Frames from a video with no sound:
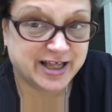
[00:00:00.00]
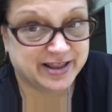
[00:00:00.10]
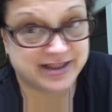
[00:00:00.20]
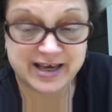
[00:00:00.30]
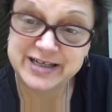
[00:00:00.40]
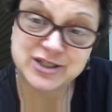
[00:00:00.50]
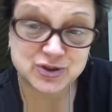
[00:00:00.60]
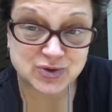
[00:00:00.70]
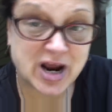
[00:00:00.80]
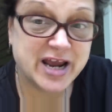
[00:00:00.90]
That's
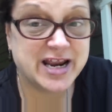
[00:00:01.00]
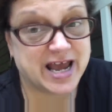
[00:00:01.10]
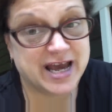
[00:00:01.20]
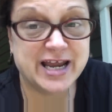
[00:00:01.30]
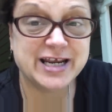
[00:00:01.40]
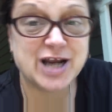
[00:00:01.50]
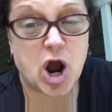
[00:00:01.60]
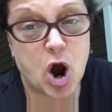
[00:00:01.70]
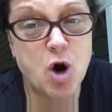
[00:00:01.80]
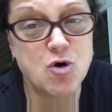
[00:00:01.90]
right, headed
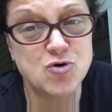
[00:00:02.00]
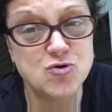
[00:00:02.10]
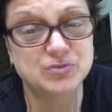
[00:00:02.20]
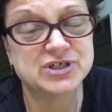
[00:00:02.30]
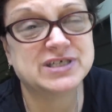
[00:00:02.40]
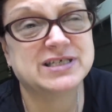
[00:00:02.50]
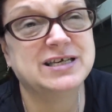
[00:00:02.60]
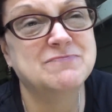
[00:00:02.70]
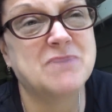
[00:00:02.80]
home to see